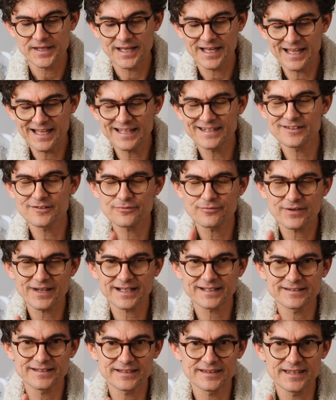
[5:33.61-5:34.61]
and the
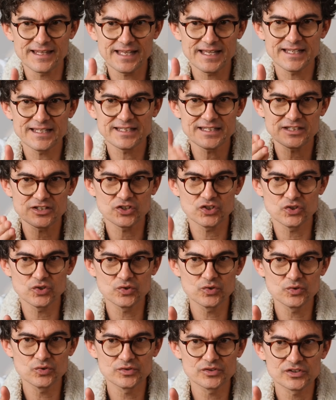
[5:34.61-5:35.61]
fact that they
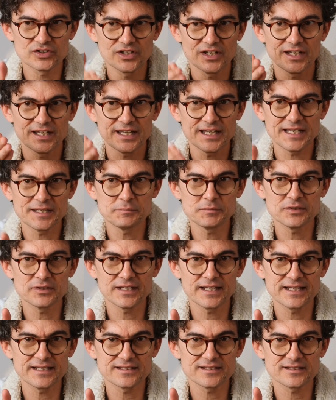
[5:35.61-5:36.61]
use
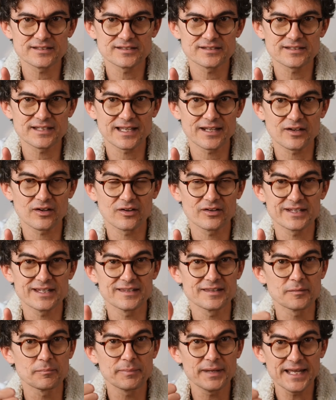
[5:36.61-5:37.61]
emulators that are
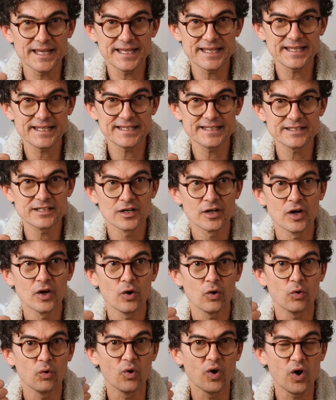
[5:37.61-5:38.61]
either paid
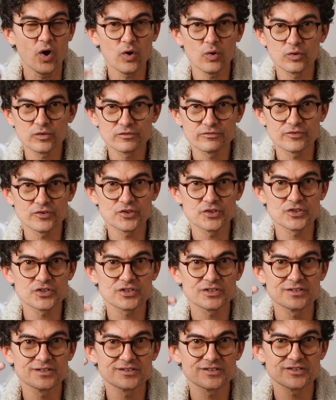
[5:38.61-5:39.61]
or old
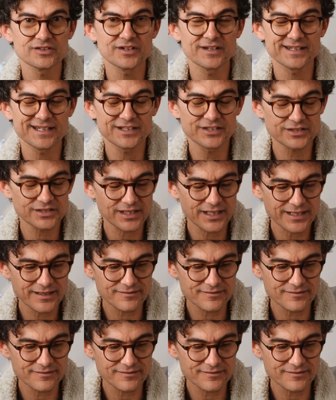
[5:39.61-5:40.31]
versions, they're just